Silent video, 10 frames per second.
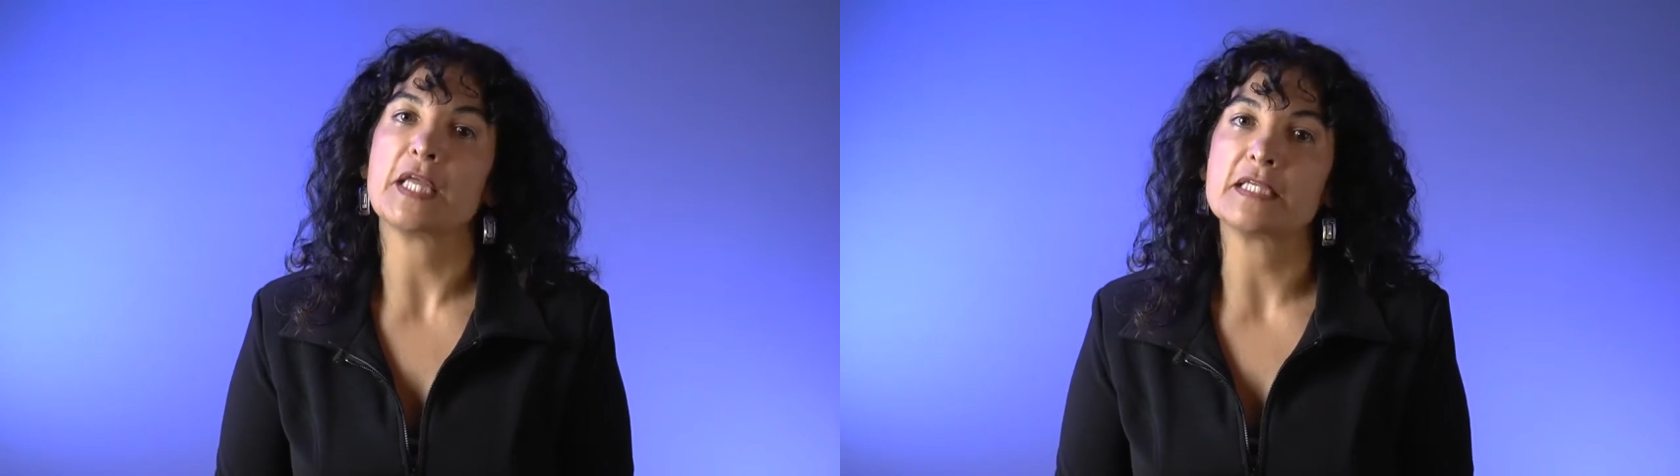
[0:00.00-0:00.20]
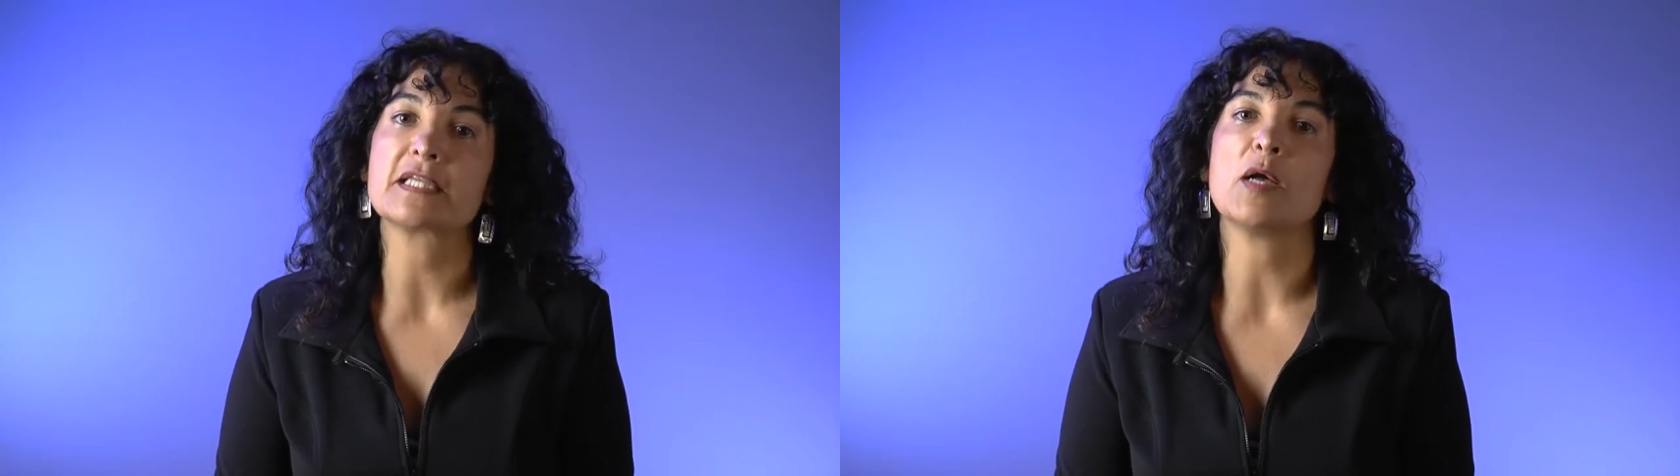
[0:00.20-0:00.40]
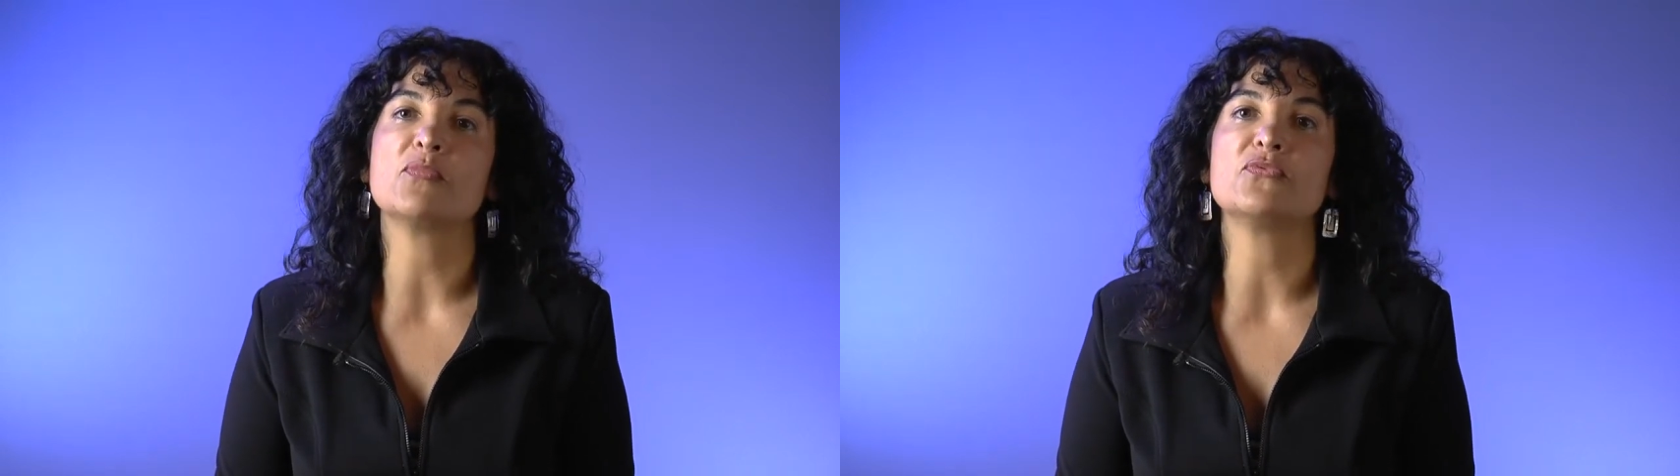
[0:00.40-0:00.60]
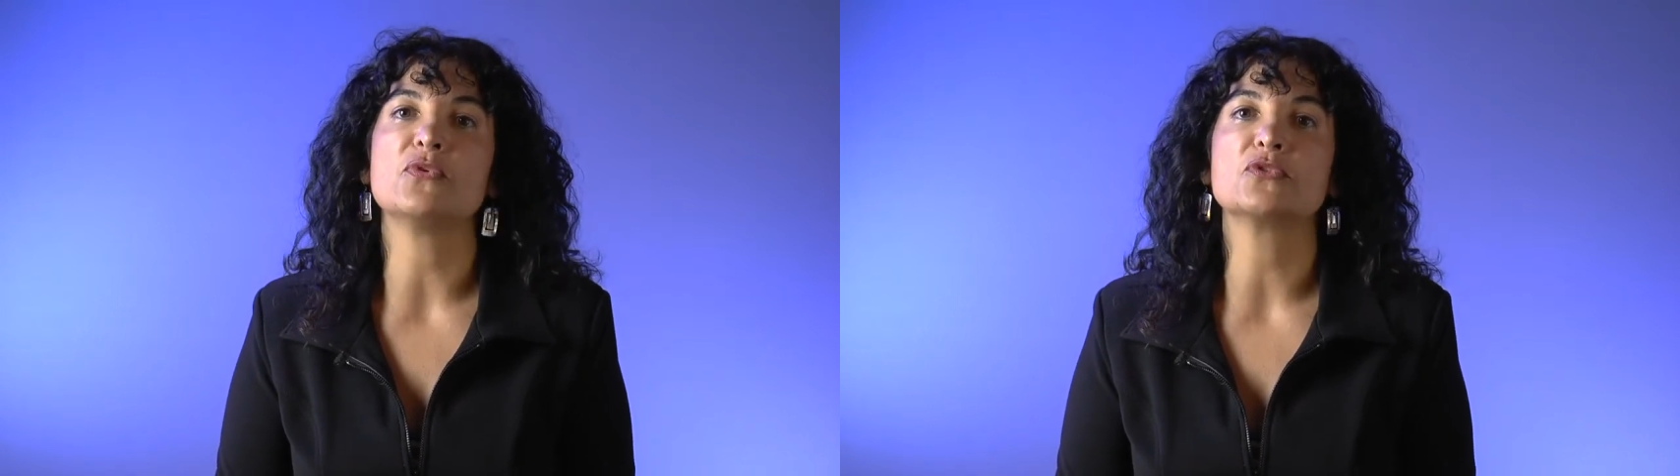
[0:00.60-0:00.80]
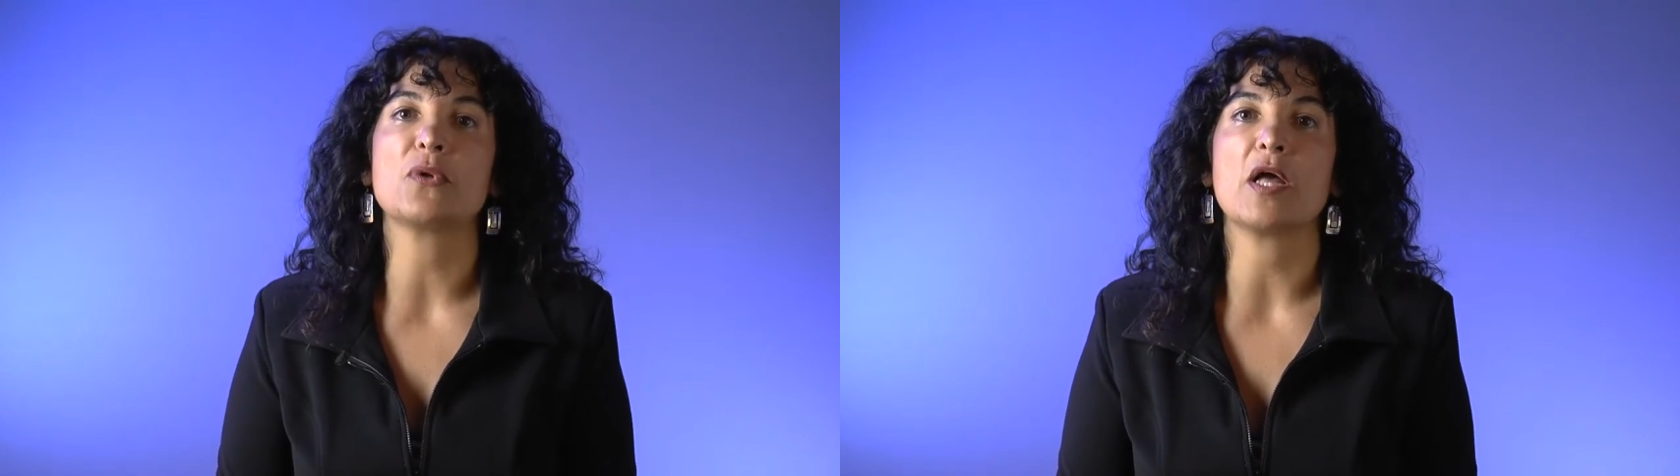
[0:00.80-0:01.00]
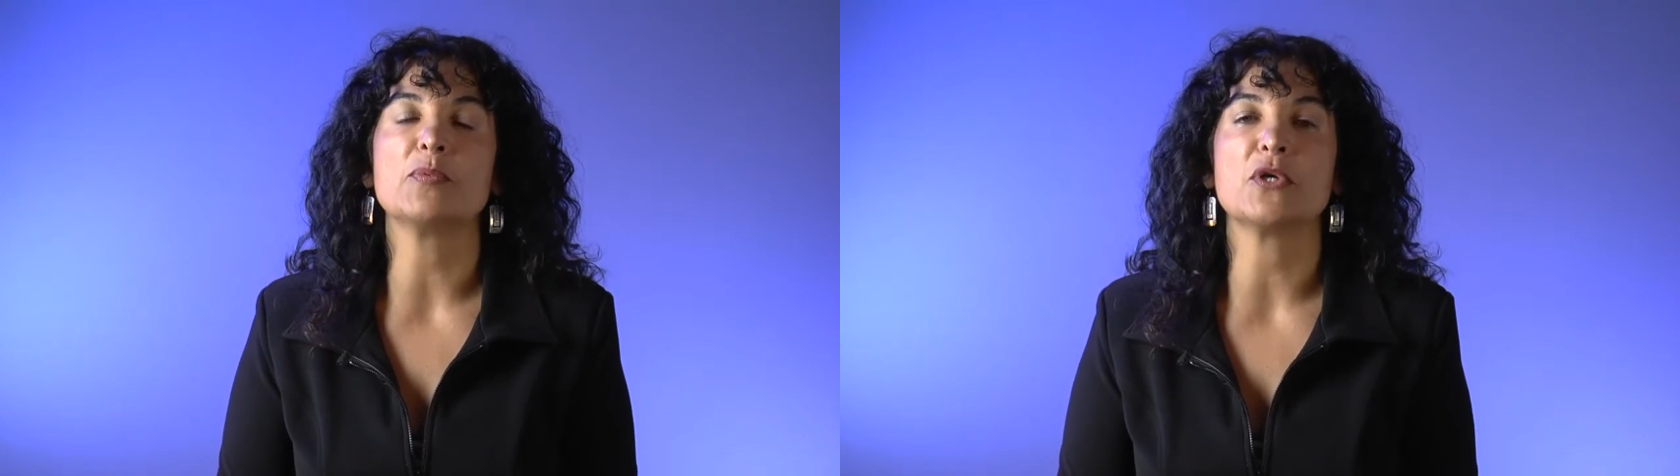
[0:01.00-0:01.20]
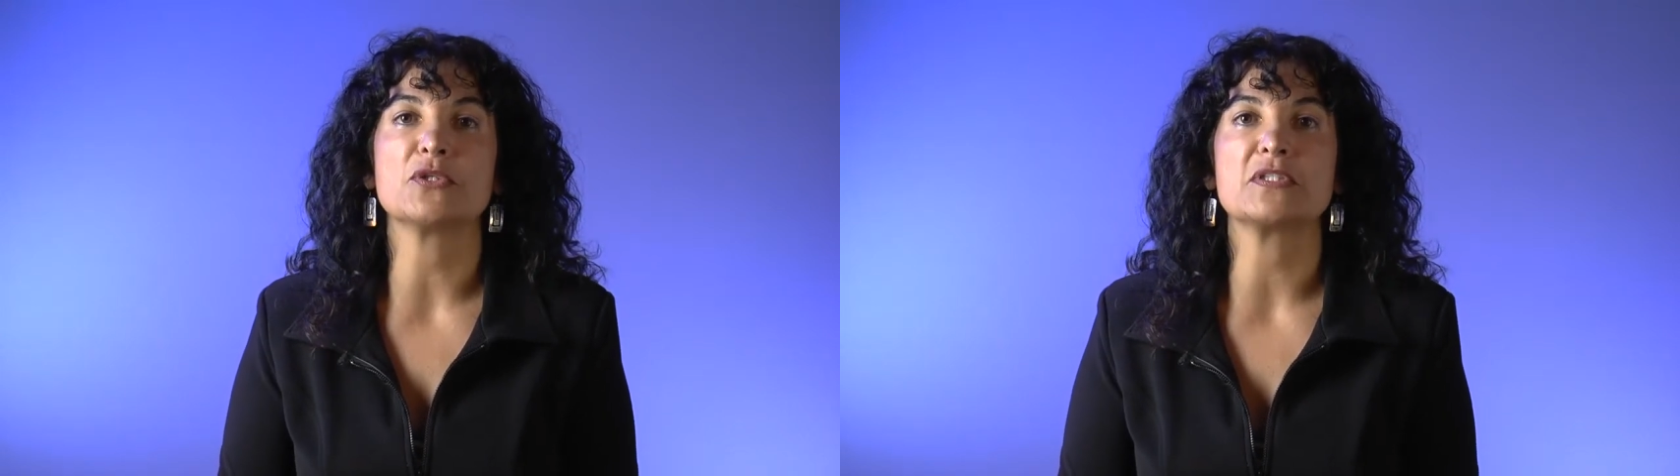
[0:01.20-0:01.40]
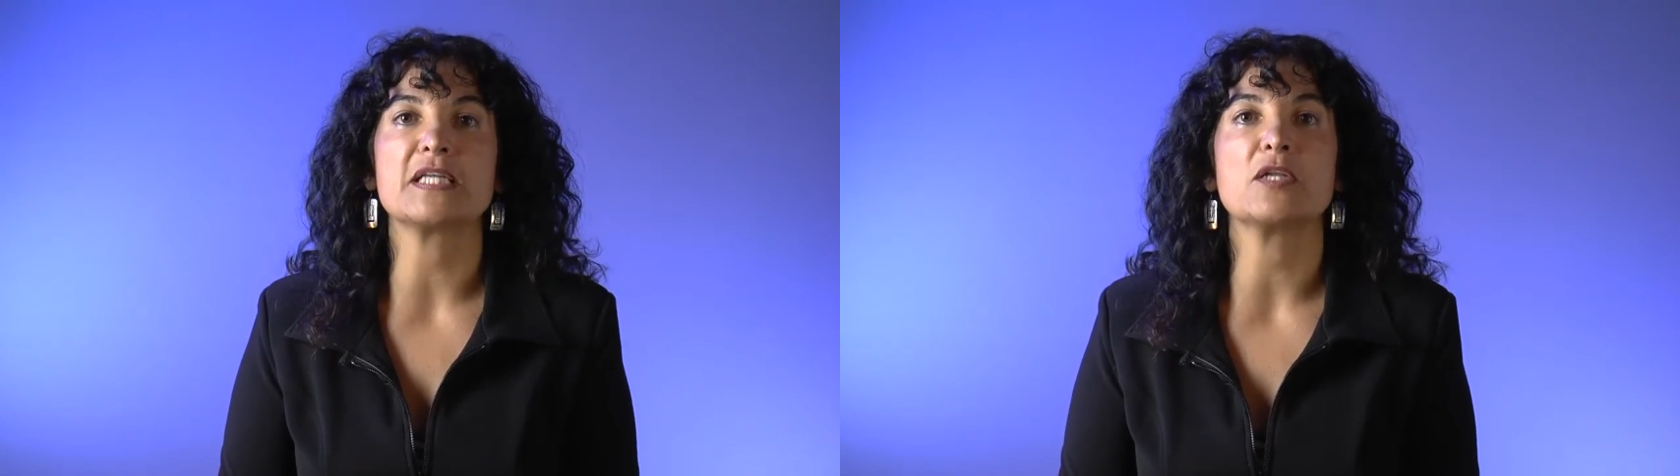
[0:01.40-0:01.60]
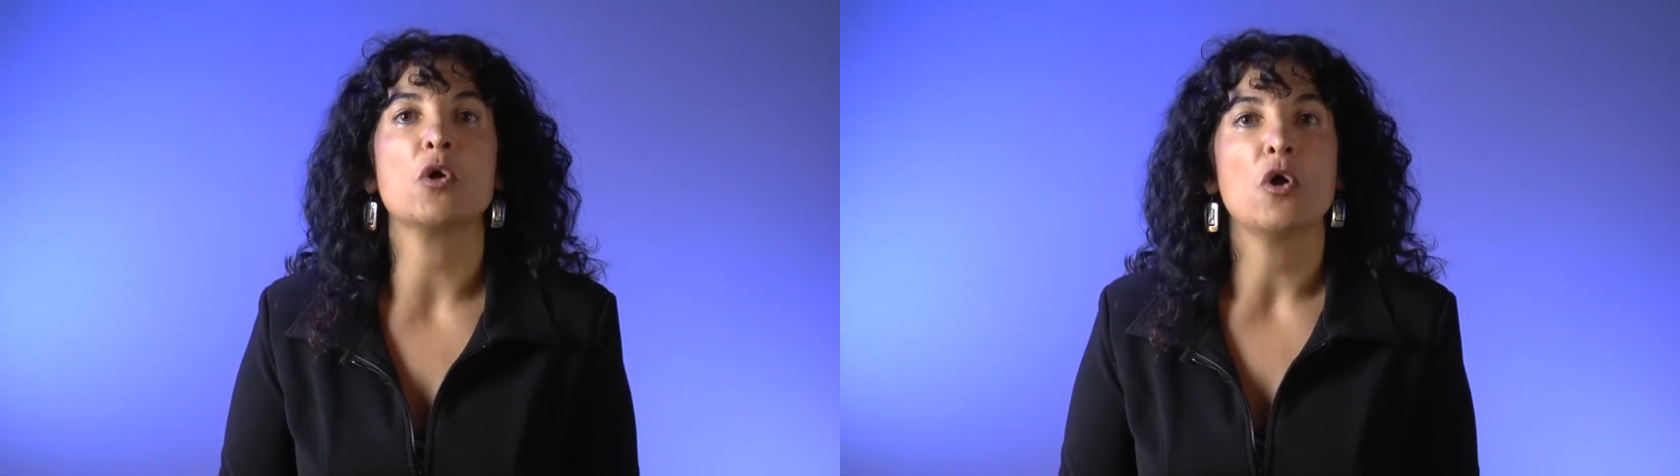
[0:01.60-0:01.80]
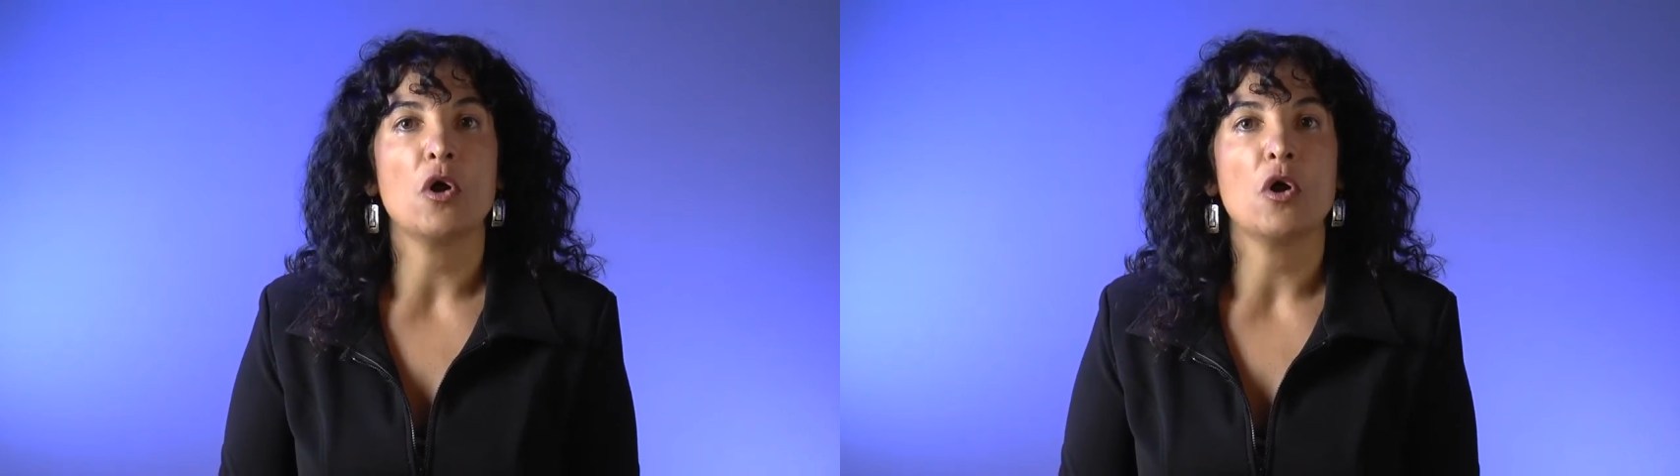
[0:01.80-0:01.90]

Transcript: is helpful to help you understand